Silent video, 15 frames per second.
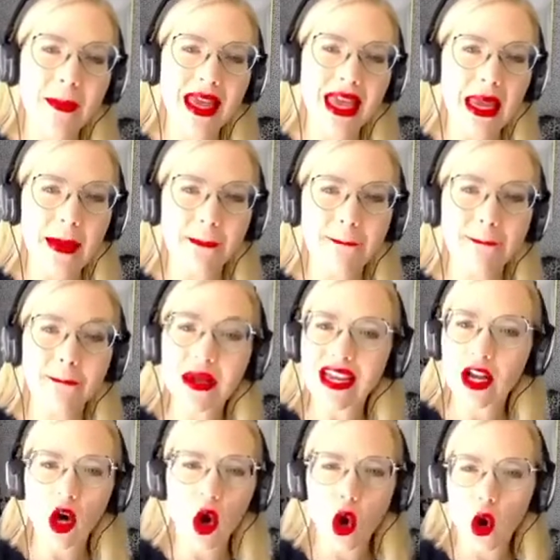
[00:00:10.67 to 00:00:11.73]
a
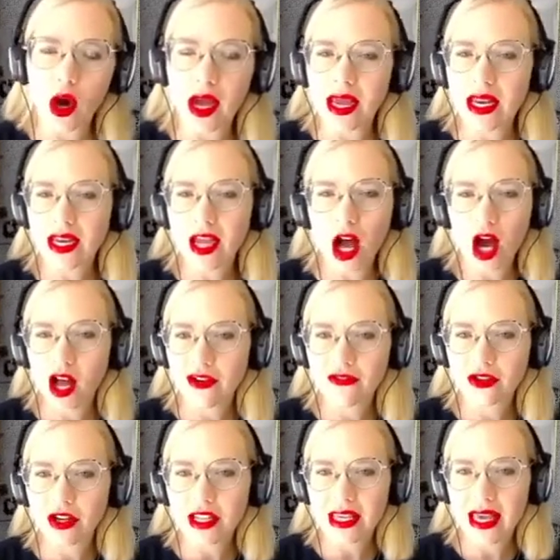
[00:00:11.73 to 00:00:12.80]
Bitcoin
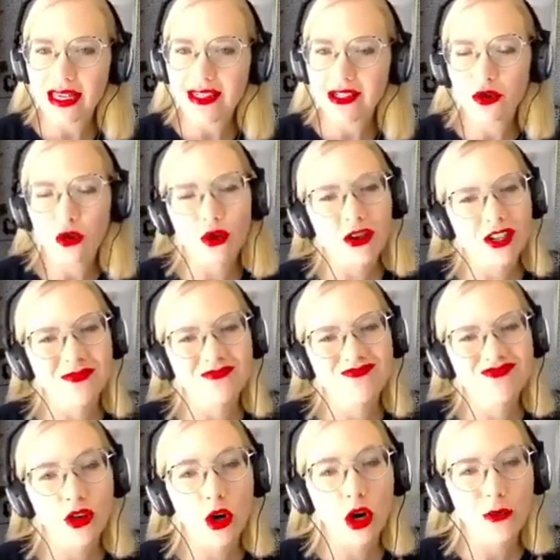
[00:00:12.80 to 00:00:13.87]
convert yet, or
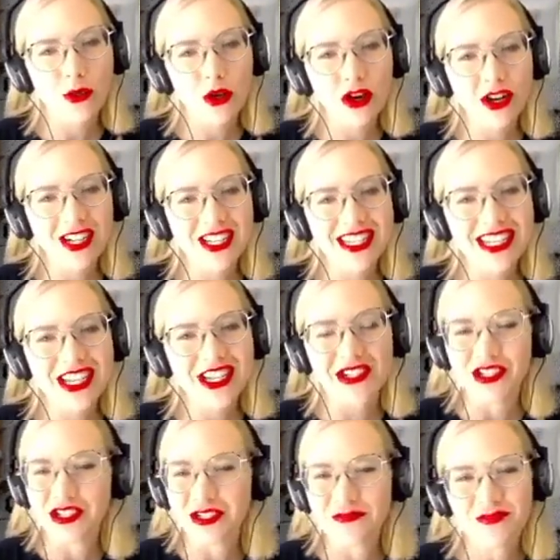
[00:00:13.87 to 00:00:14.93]
cryptocurrency
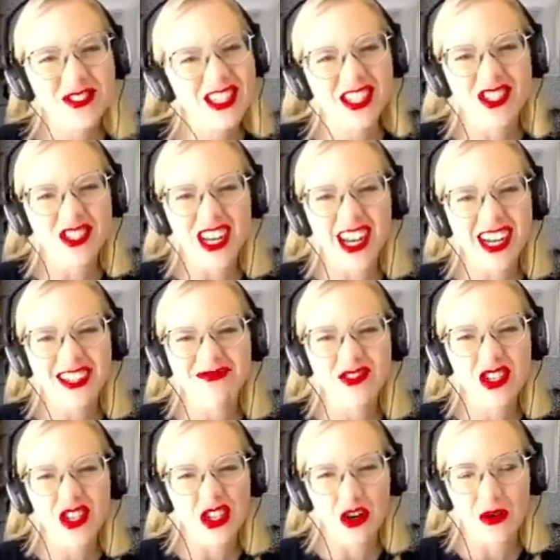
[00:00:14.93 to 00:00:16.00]
you're still not
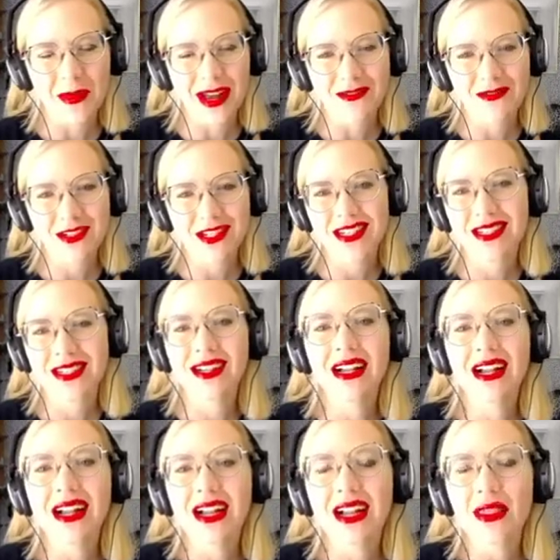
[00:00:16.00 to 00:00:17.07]
sure about?
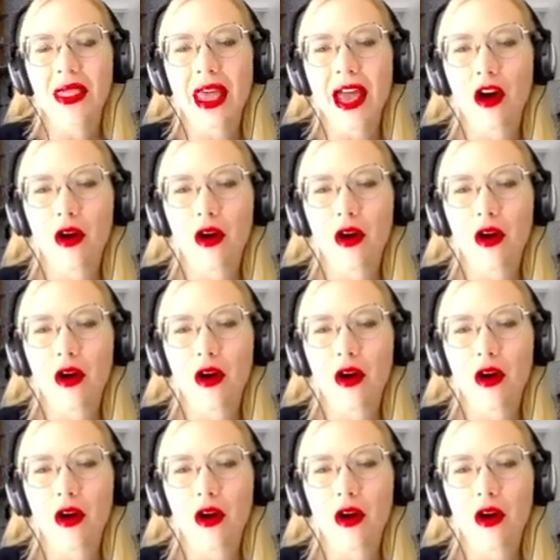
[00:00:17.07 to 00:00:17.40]
How